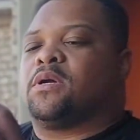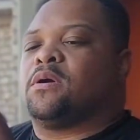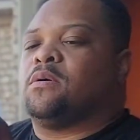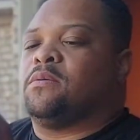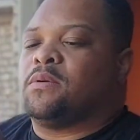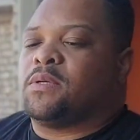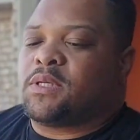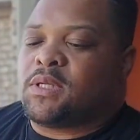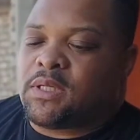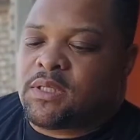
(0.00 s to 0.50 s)
go
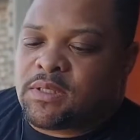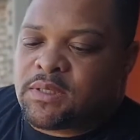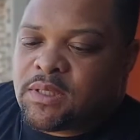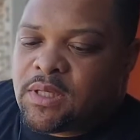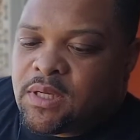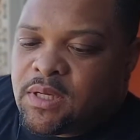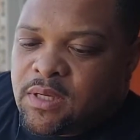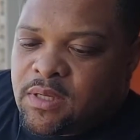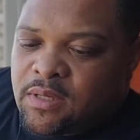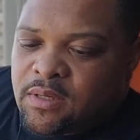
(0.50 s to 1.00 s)
with this
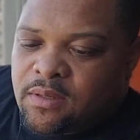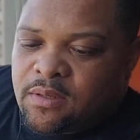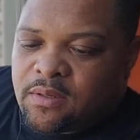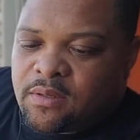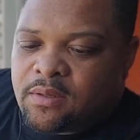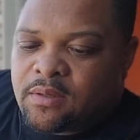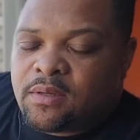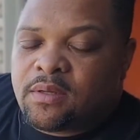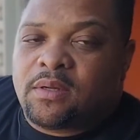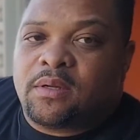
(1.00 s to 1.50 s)

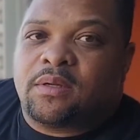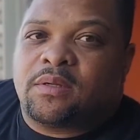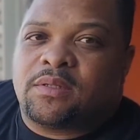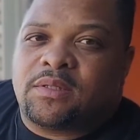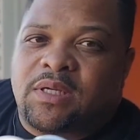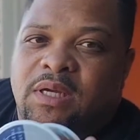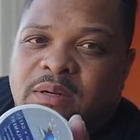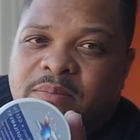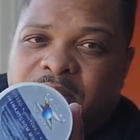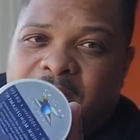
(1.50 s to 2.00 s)

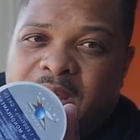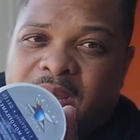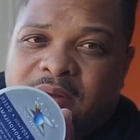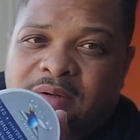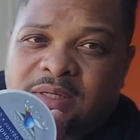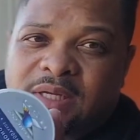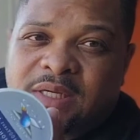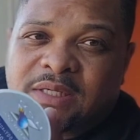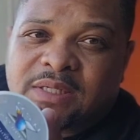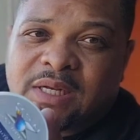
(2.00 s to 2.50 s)

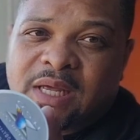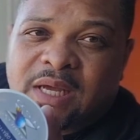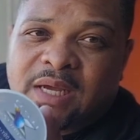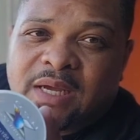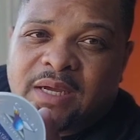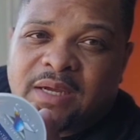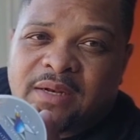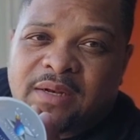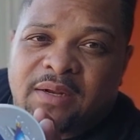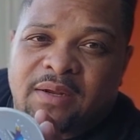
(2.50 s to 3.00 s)
10-pound test
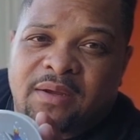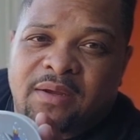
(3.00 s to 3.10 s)
line.